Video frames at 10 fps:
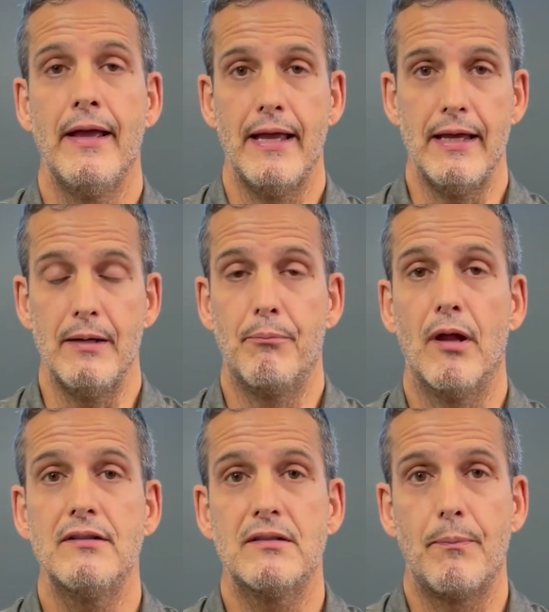a
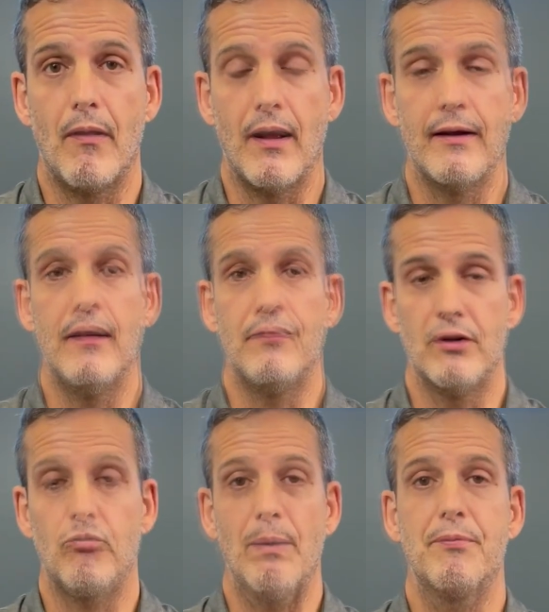blood spot of
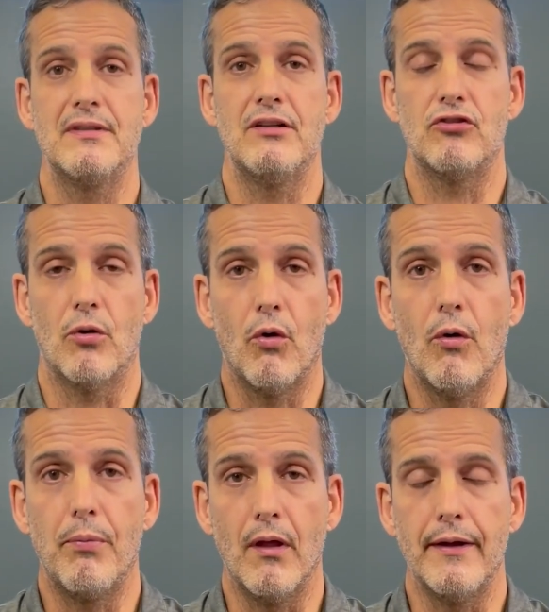which represents your whole
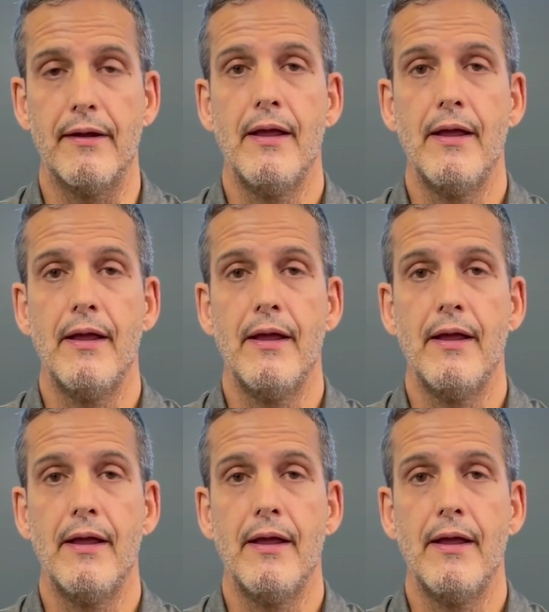blood,